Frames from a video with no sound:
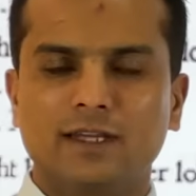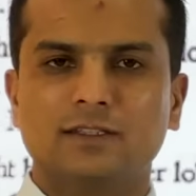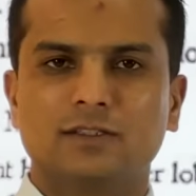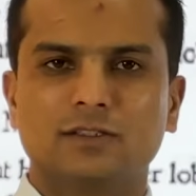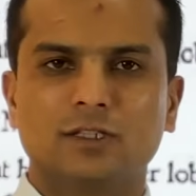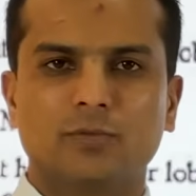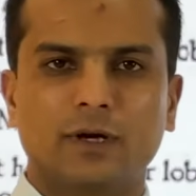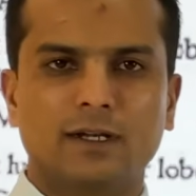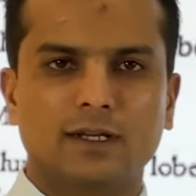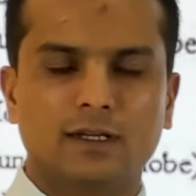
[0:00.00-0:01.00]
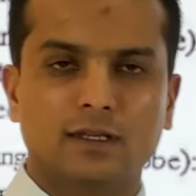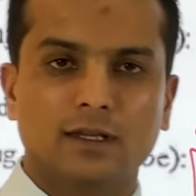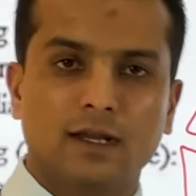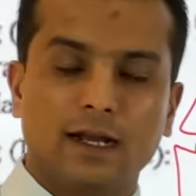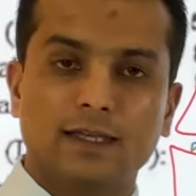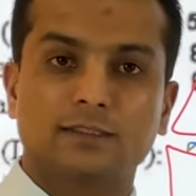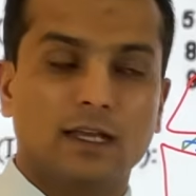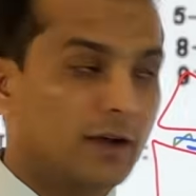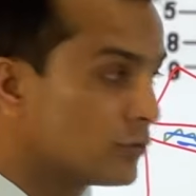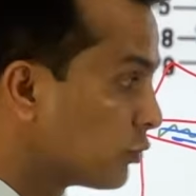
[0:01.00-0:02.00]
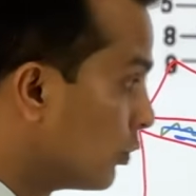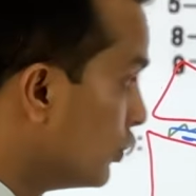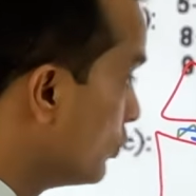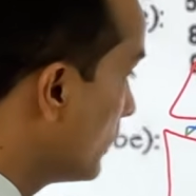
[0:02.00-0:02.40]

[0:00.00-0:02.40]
this is important? As I have told you